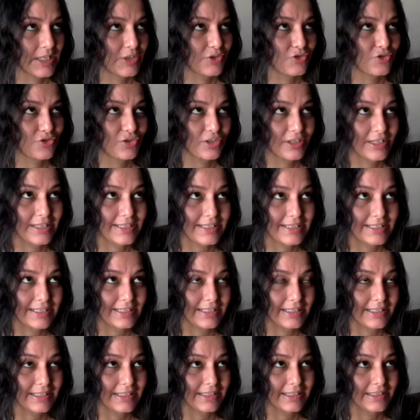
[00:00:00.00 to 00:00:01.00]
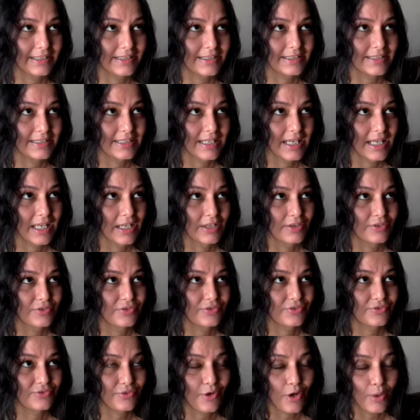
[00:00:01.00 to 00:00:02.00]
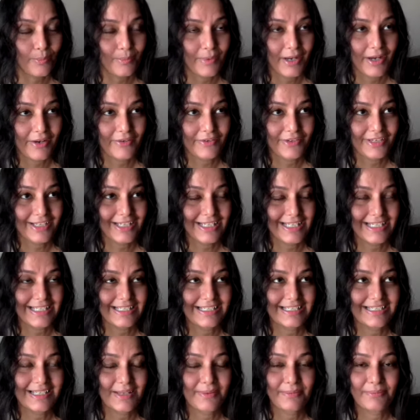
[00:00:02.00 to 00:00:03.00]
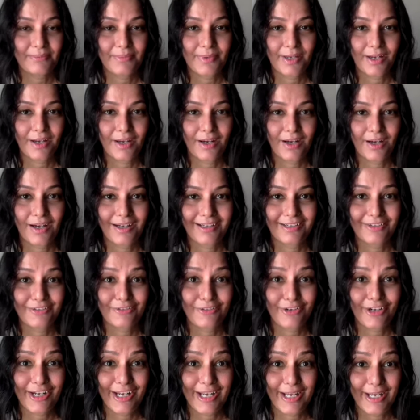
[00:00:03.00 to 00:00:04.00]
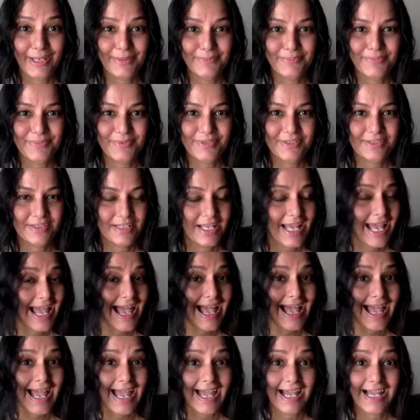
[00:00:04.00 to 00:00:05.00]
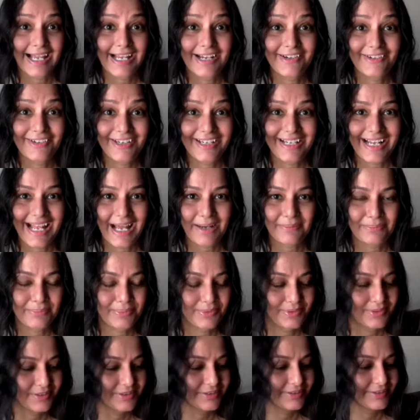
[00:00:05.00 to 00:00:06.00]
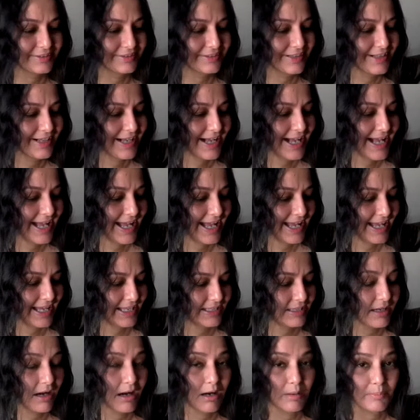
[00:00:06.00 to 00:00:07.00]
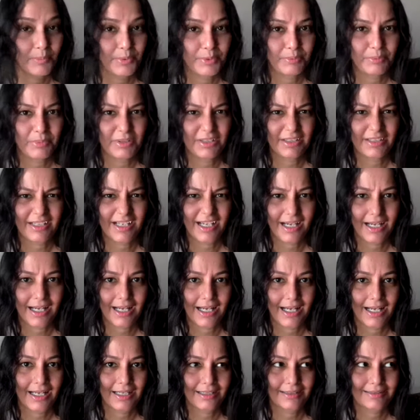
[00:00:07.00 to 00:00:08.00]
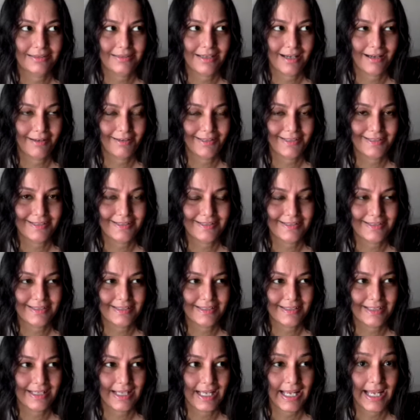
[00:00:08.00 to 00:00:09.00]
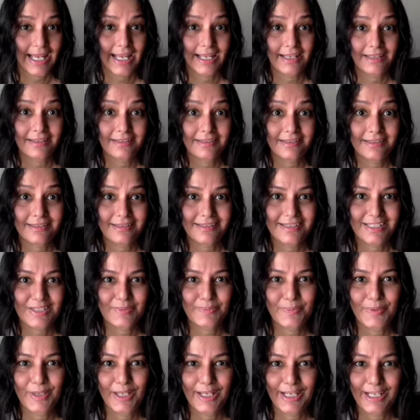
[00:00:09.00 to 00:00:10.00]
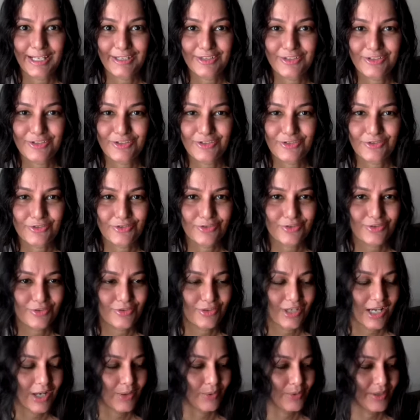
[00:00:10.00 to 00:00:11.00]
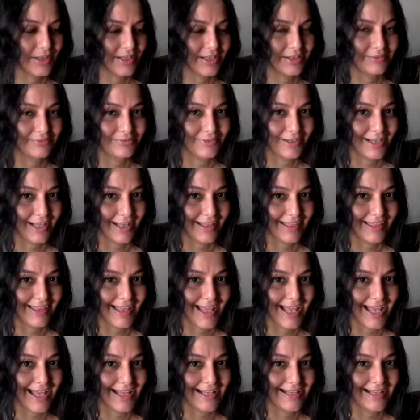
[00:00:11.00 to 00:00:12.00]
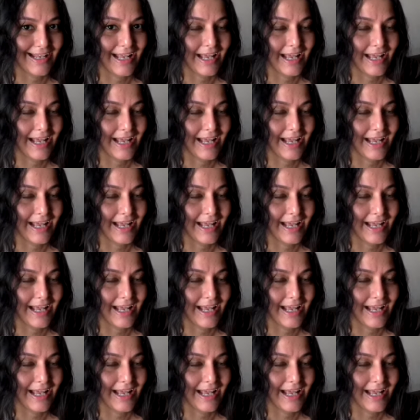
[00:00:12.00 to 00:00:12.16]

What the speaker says: chia seeds, strawberries, grapes, a green apple, and almond milk and ice and spinach. How can I forget that?